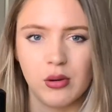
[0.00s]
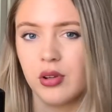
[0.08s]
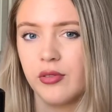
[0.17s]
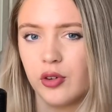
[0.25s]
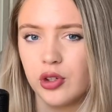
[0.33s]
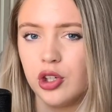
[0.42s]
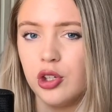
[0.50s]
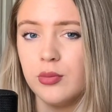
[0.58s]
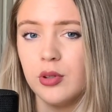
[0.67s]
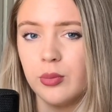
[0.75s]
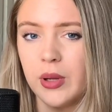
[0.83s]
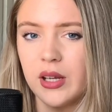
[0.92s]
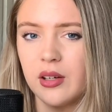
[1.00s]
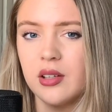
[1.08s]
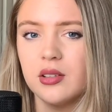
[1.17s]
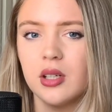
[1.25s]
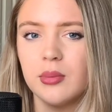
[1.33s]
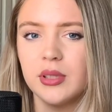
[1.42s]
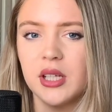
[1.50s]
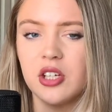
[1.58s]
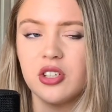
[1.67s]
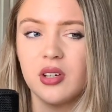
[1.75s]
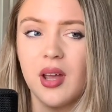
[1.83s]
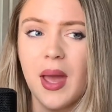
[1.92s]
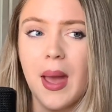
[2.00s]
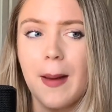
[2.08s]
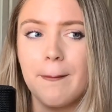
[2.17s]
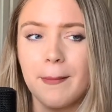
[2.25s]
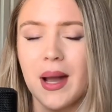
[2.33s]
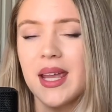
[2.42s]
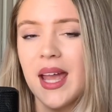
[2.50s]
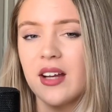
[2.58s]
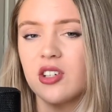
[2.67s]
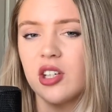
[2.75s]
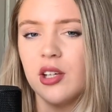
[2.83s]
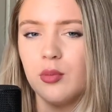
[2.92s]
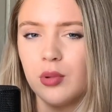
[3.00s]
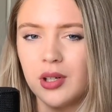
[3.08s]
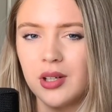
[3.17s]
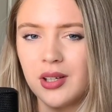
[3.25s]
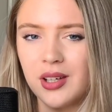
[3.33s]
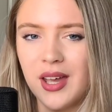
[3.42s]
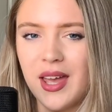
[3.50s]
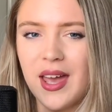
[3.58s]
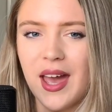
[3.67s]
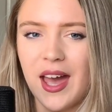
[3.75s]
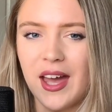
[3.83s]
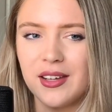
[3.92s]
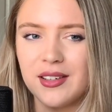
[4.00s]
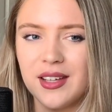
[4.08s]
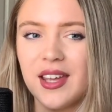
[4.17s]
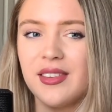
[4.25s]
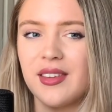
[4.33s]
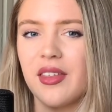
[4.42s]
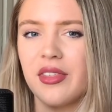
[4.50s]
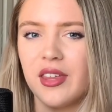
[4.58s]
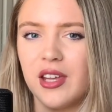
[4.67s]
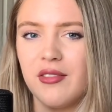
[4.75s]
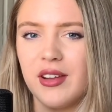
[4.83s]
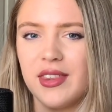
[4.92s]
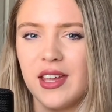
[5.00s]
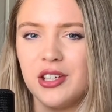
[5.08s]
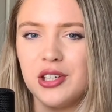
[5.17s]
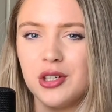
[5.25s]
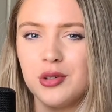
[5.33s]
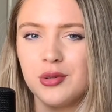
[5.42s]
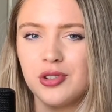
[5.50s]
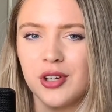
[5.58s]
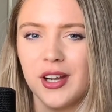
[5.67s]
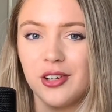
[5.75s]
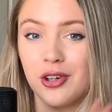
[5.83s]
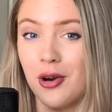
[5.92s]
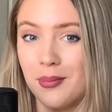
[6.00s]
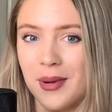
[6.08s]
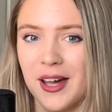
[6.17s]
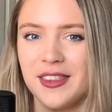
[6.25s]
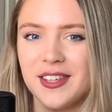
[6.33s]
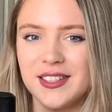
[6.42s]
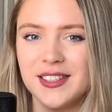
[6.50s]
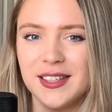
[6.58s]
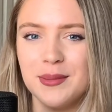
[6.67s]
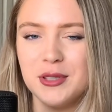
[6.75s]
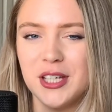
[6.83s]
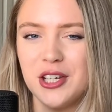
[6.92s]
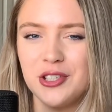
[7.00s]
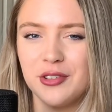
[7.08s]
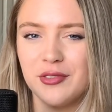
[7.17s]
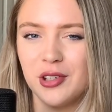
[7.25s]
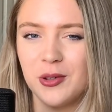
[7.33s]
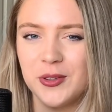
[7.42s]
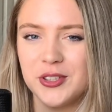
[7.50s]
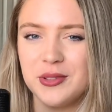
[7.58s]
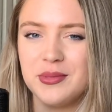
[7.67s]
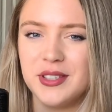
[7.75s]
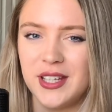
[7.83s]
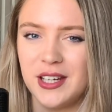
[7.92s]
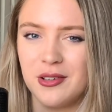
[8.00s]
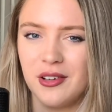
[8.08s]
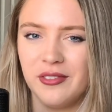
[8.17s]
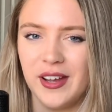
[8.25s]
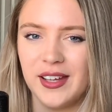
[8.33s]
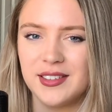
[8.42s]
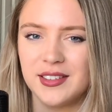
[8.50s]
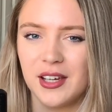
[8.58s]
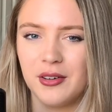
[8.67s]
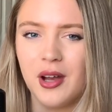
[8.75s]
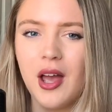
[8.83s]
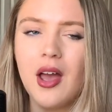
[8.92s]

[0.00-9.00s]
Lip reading: the von Neumann-Wigner interpretation might actually work. And in that theory, they do try and combat this limitation of the quantum Zeno effect. So